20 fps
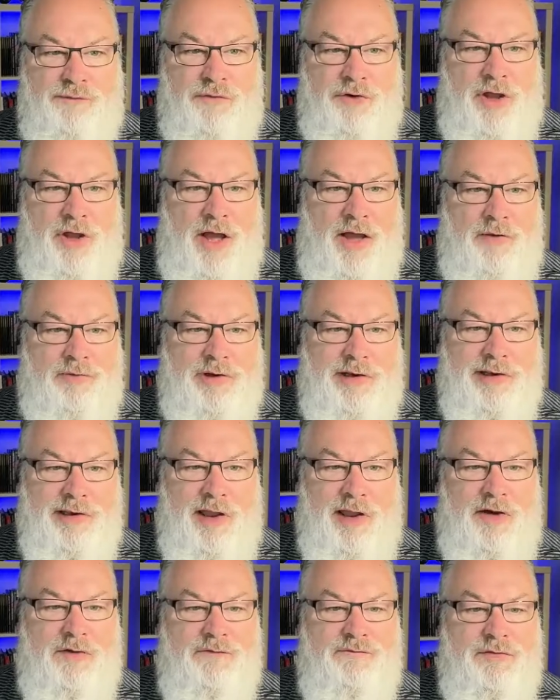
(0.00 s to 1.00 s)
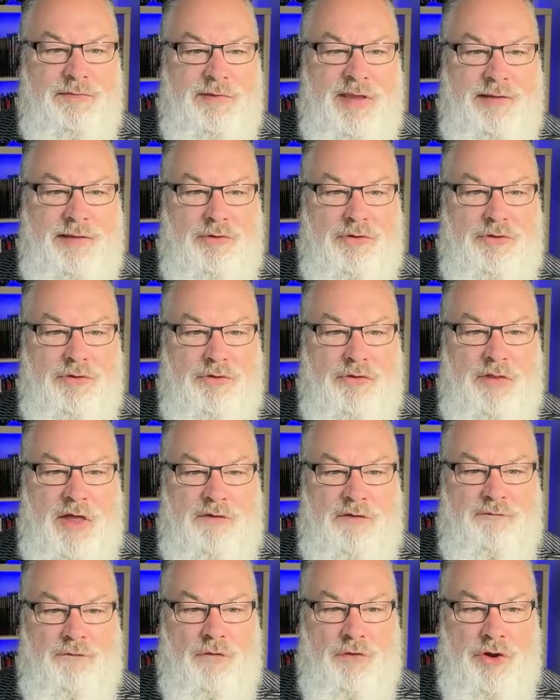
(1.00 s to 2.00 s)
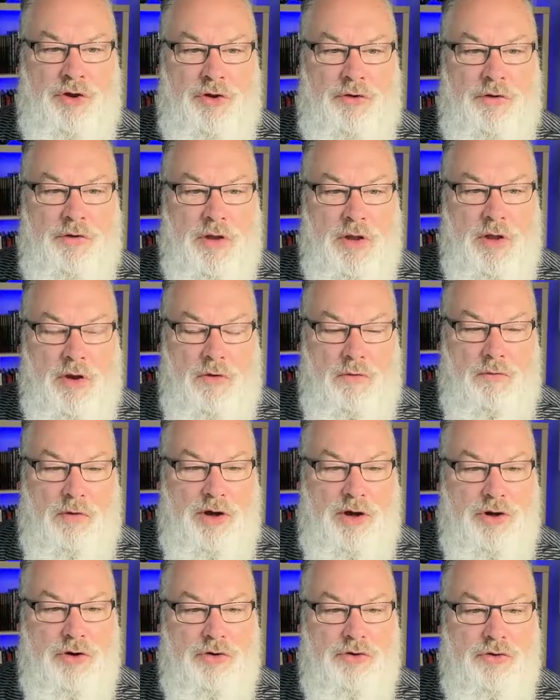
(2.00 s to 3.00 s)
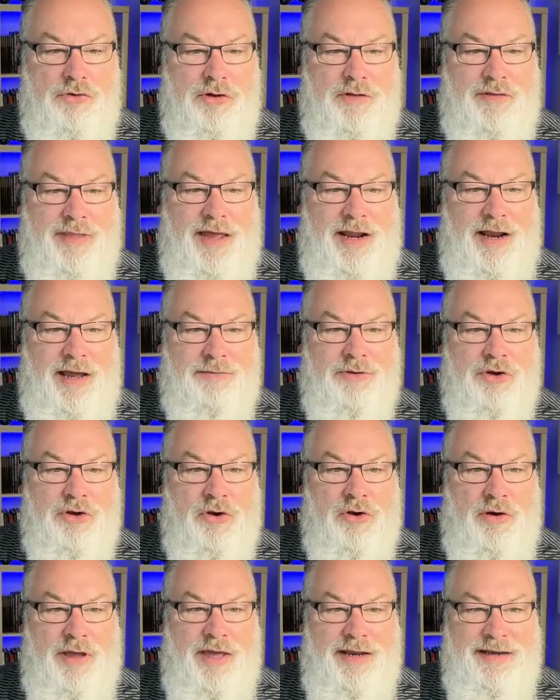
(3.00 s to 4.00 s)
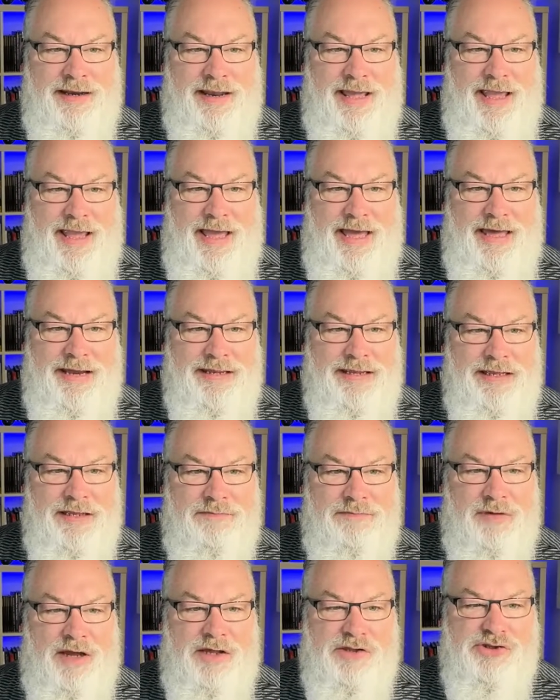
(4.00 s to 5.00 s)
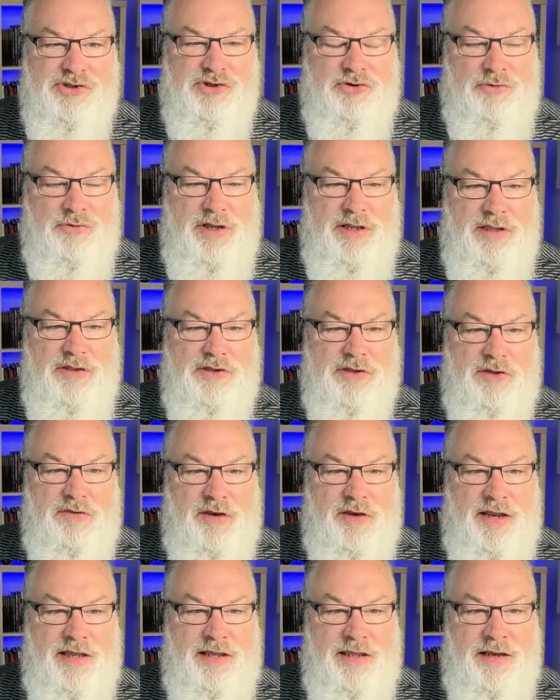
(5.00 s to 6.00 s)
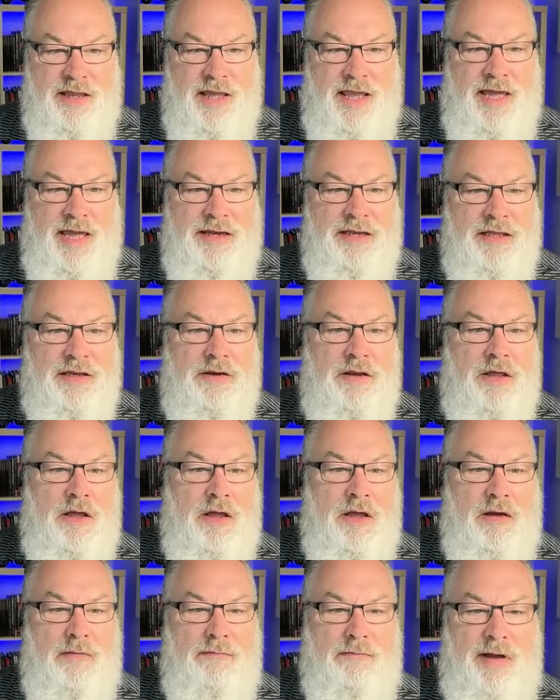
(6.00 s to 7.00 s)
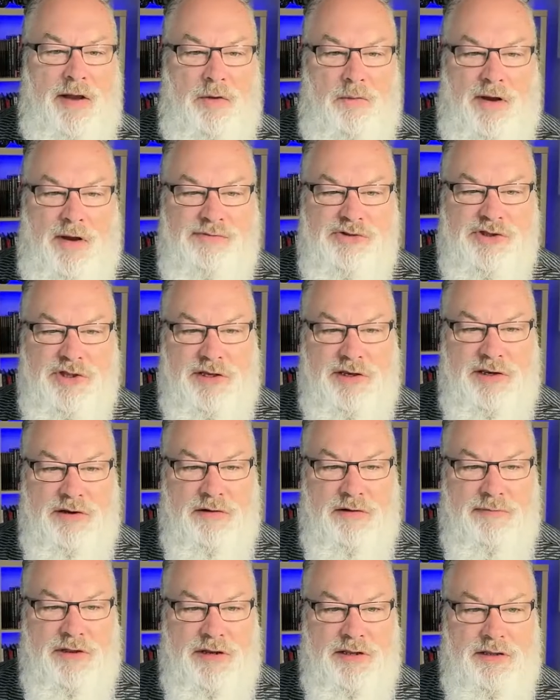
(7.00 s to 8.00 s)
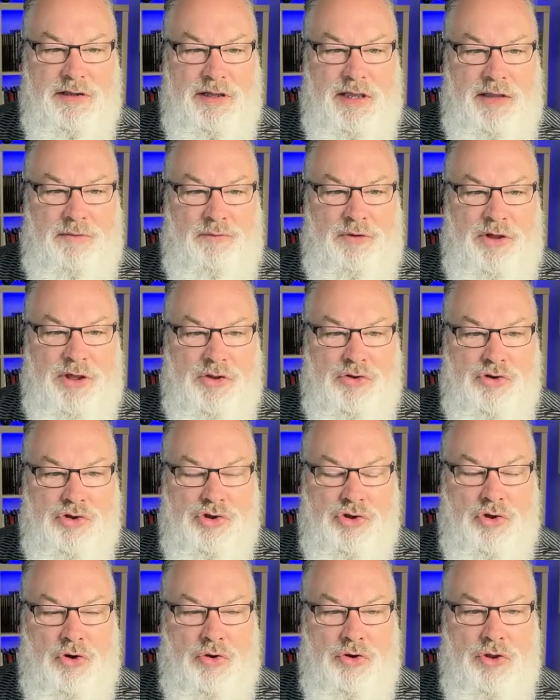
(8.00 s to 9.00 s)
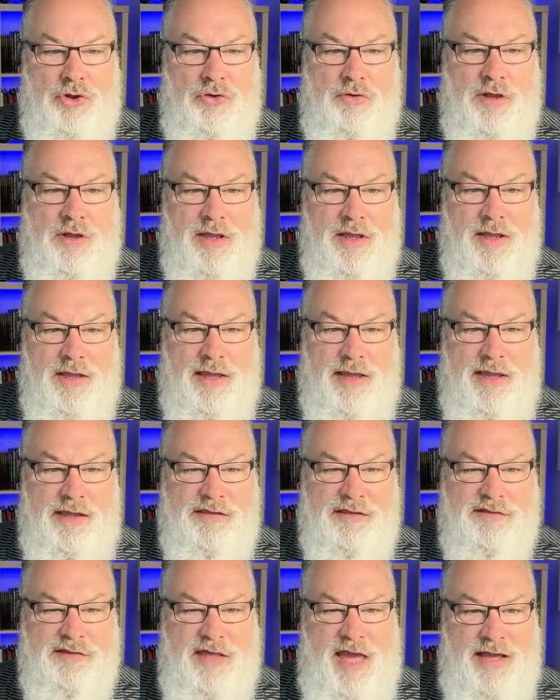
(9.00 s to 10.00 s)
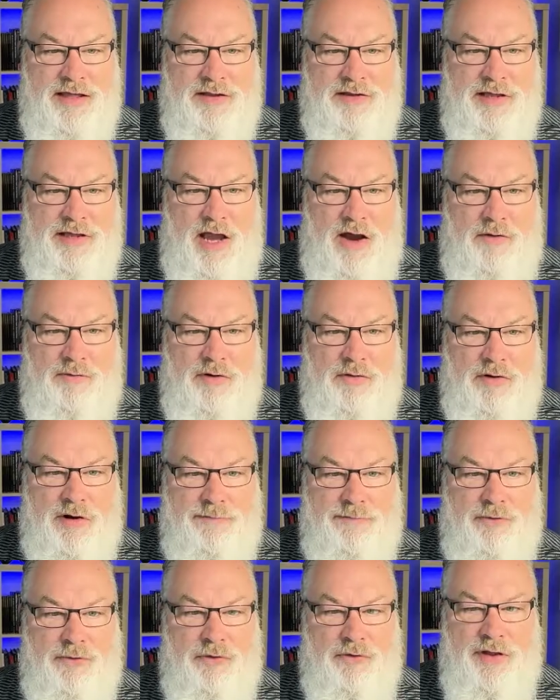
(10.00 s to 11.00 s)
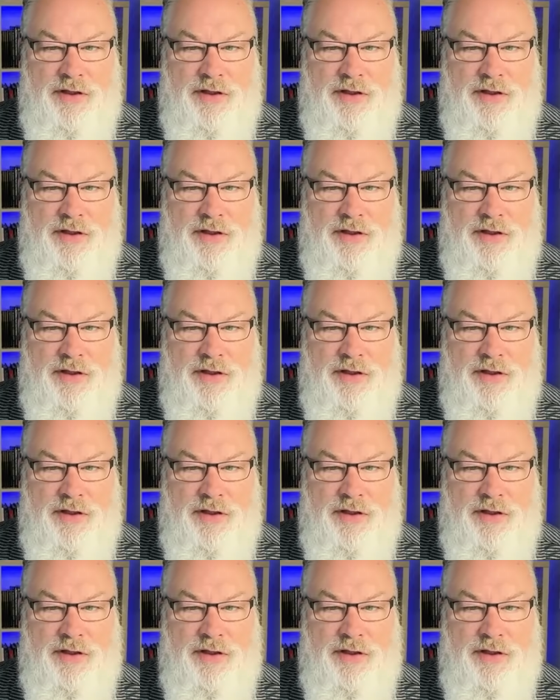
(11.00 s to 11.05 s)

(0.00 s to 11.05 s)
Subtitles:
for you. I would love to be able to do that for you. While you're doing that, I'm going to go ahead and add in my screen so that I can add in my website here in a minute, and we can show you exactly how we want to pull